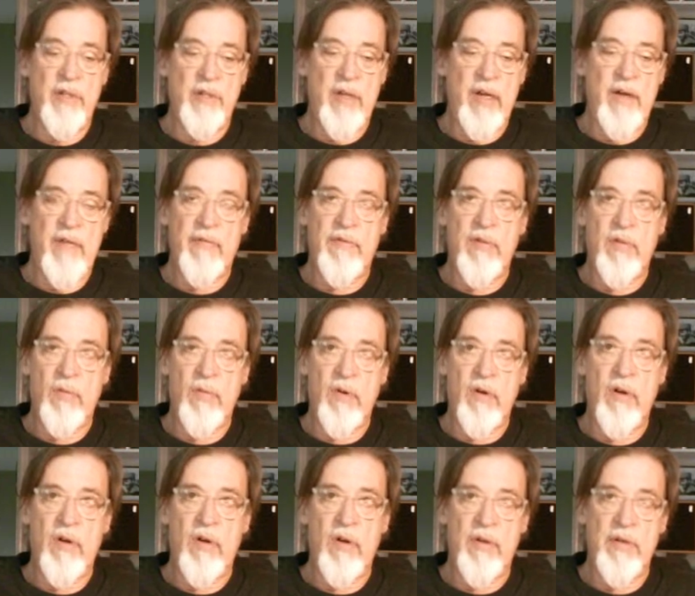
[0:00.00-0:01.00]
if you
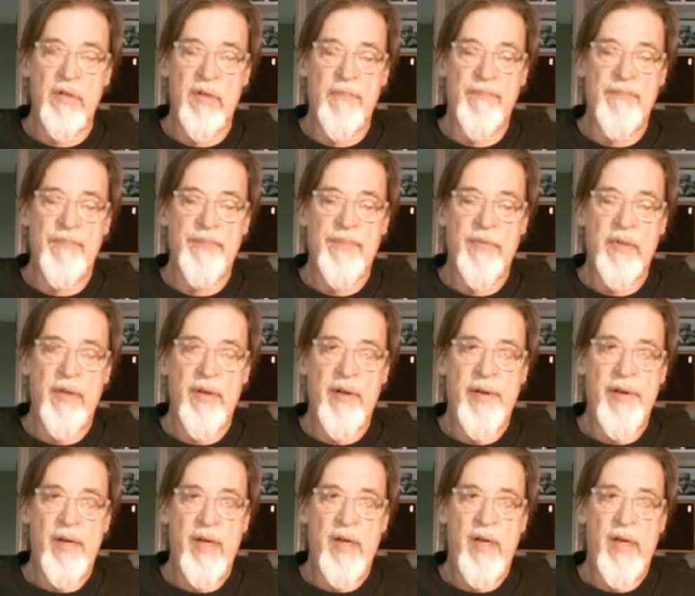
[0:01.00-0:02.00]
want to test a
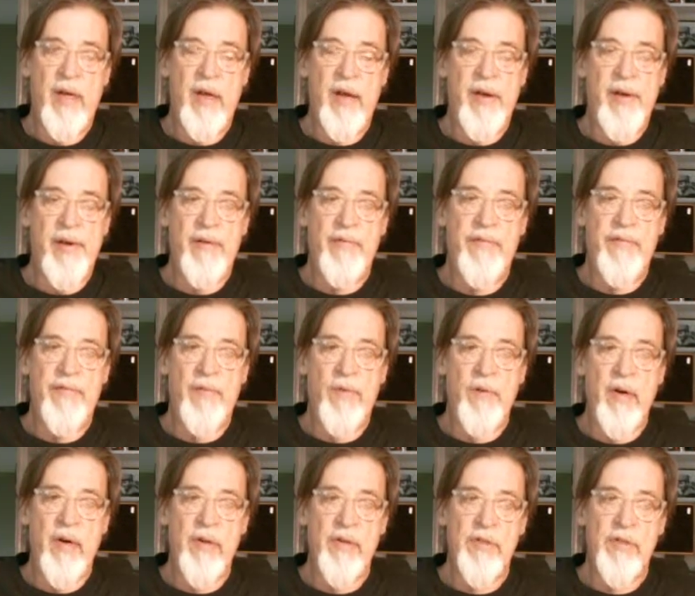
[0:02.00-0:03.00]
particular
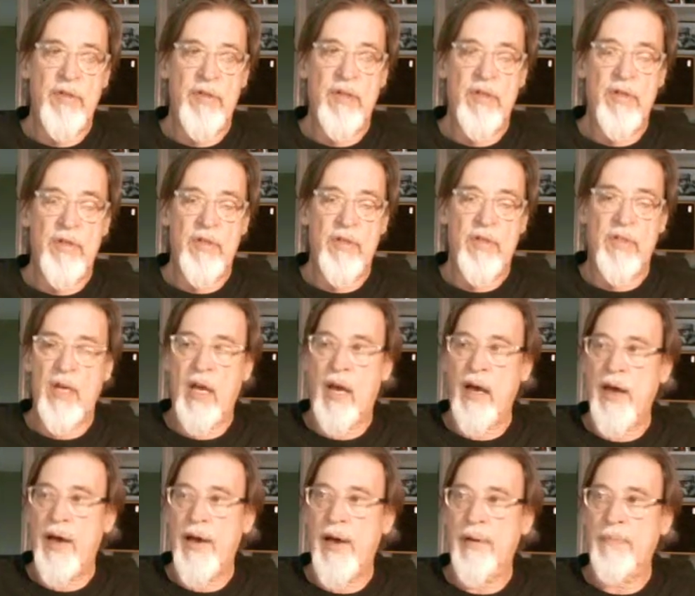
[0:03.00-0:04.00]
theory of
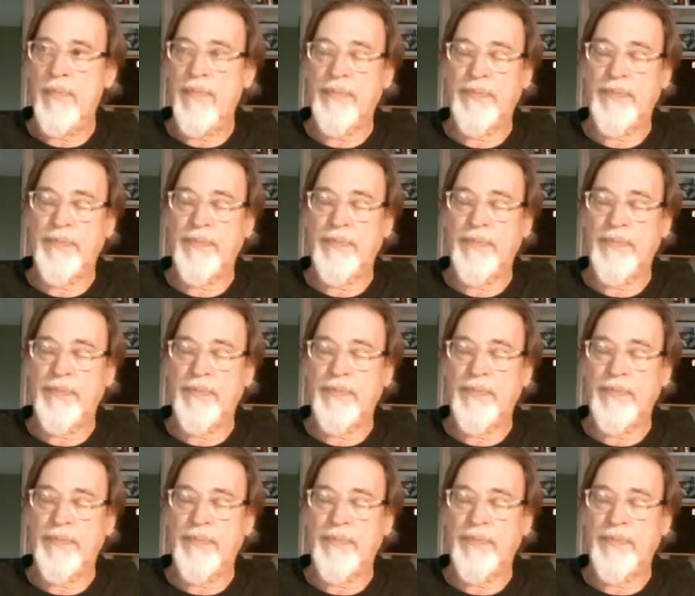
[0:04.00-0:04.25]
how